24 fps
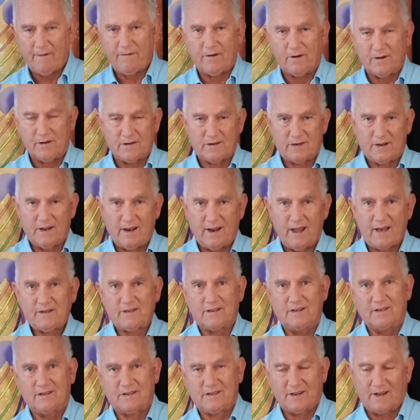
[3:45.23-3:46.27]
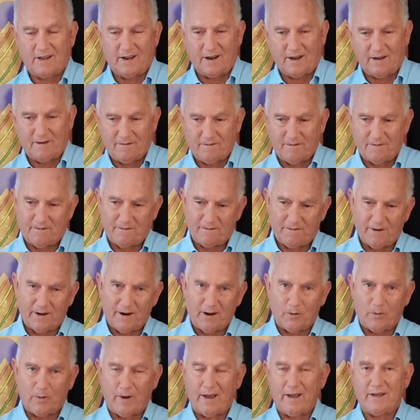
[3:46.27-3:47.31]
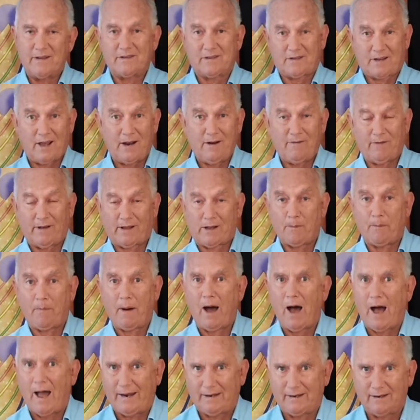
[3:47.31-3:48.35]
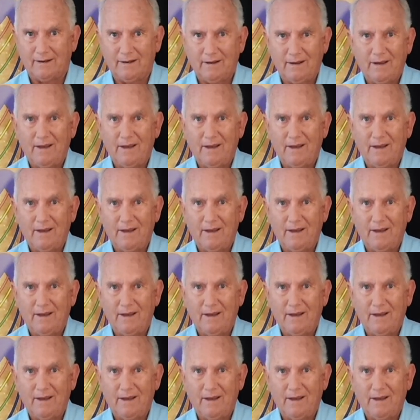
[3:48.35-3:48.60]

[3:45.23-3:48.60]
here is, in essence, in a funny way, it's kind of like a pot.